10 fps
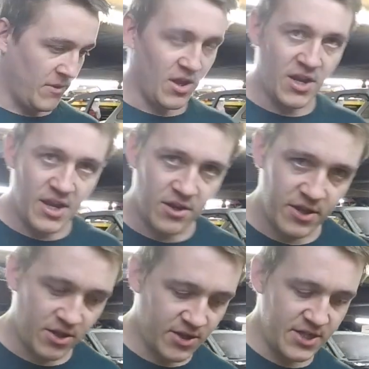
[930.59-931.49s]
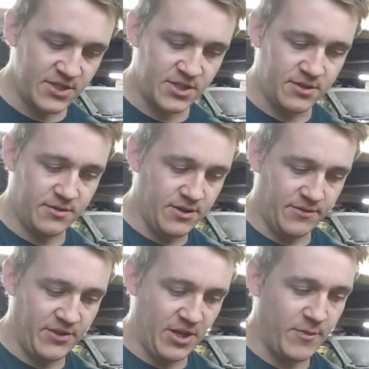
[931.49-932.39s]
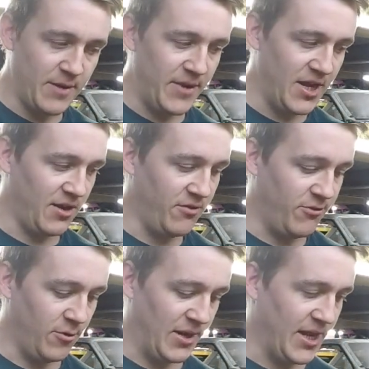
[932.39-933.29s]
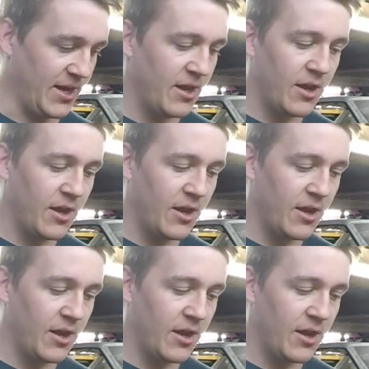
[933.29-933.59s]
And then I think I need to think about making a foot plate.